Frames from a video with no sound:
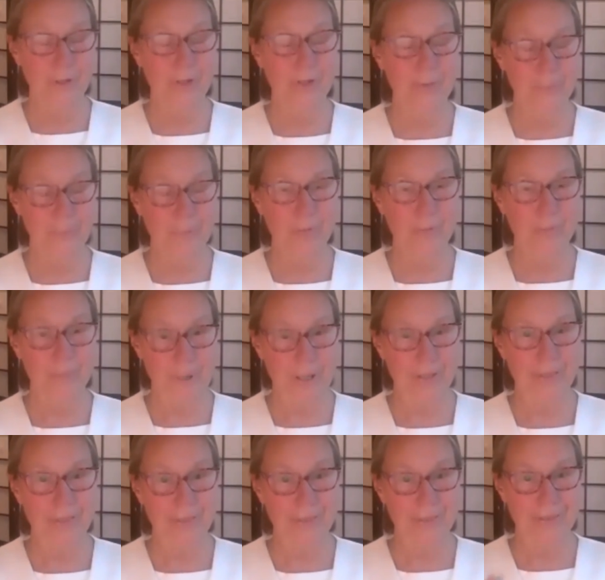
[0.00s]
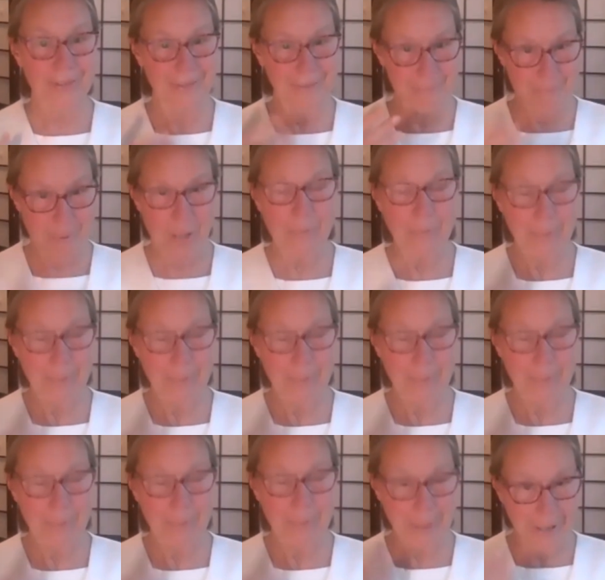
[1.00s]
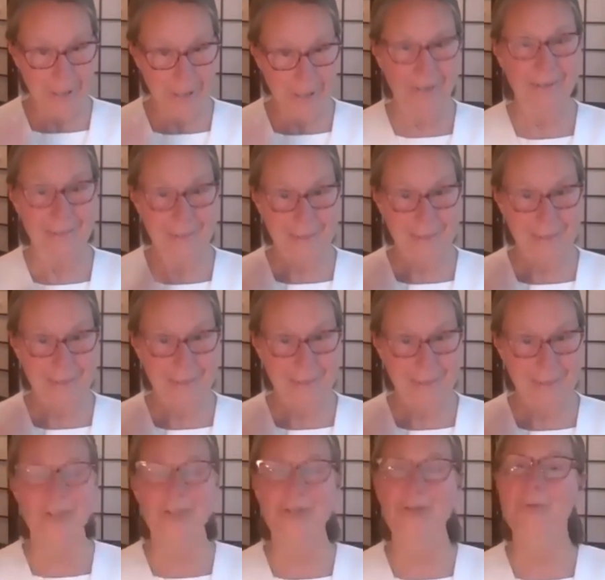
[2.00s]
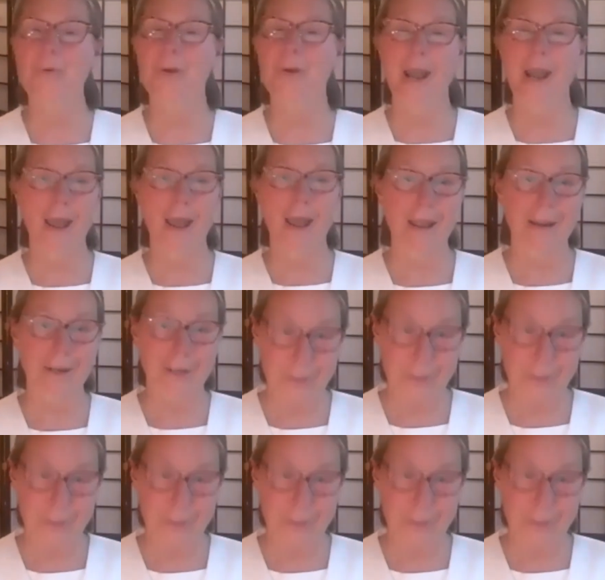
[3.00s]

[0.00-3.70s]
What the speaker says: you'd been with Baba in the spiritual life since you